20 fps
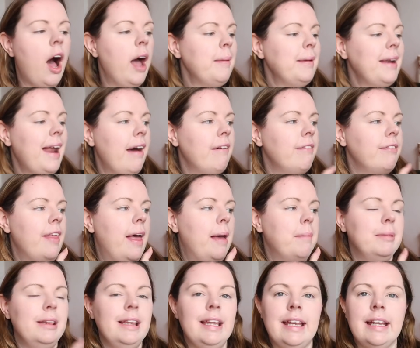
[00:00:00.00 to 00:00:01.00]
I will have
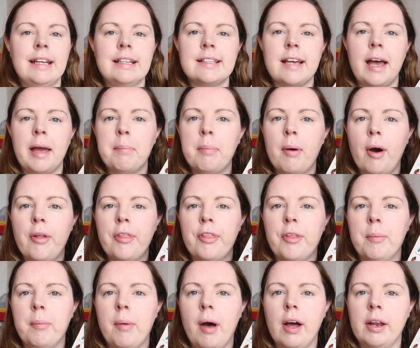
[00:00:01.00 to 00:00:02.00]
them linked. I bought
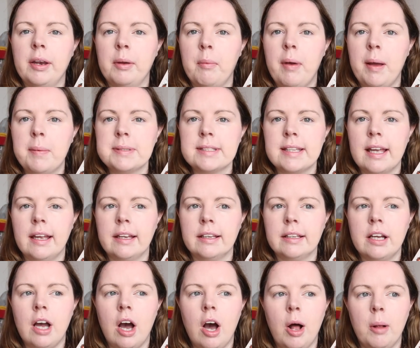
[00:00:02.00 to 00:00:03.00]
them on a
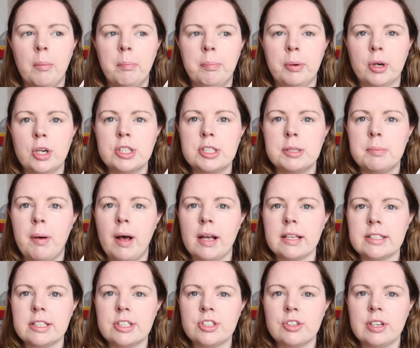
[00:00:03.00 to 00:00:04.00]
website called Book
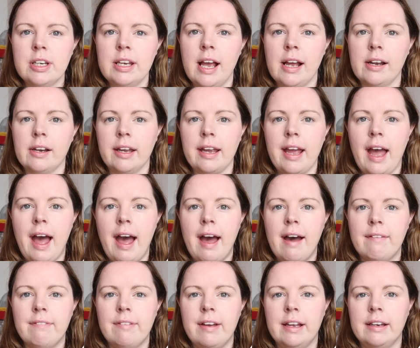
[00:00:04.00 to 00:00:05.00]
Depository, and I
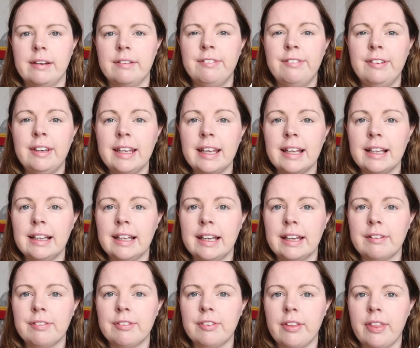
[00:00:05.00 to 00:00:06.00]
have an affiliate
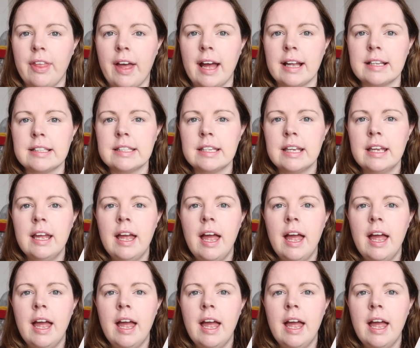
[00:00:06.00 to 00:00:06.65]
link for that.